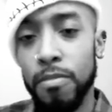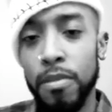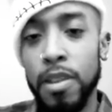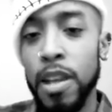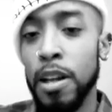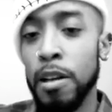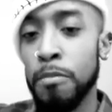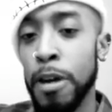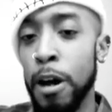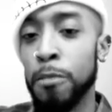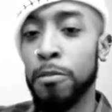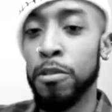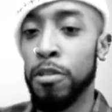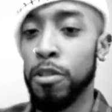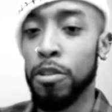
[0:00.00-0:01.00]
thing about
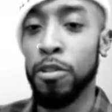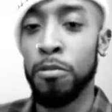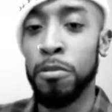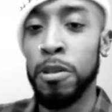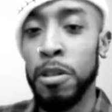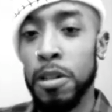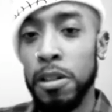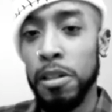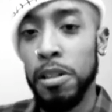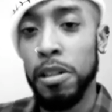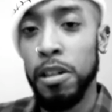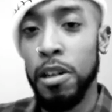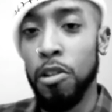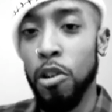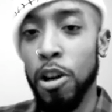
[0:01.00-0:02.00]
me.
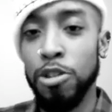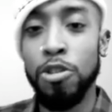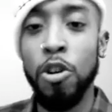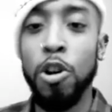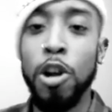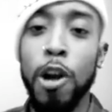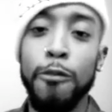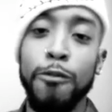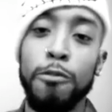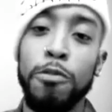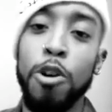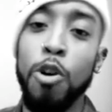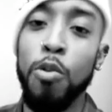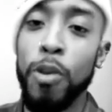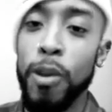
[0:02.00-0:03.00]
I started out from
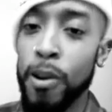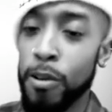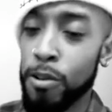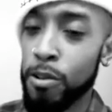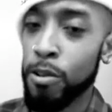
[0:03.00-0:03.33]
nowhere.